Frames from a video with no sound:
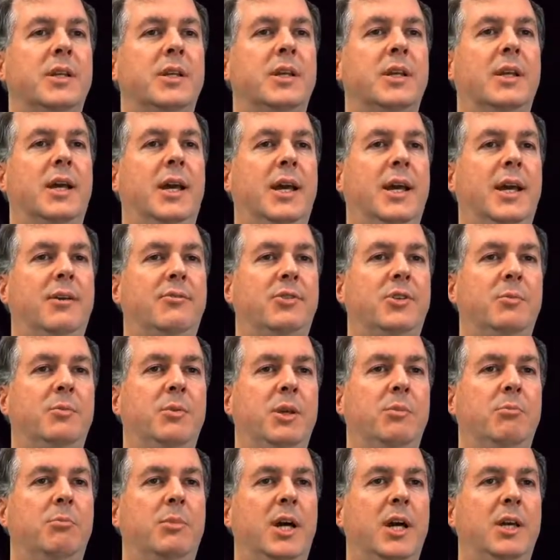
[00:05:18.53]
I have to
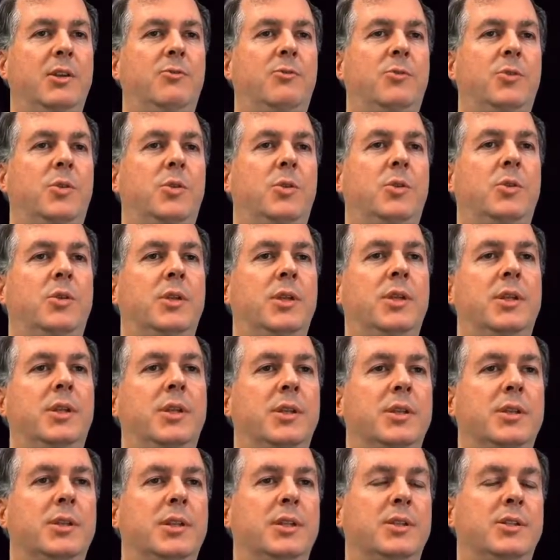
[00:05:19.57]
be mindful
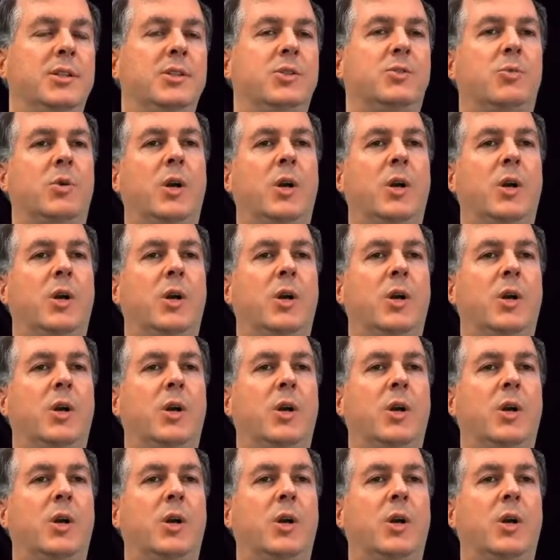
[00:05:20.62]
that these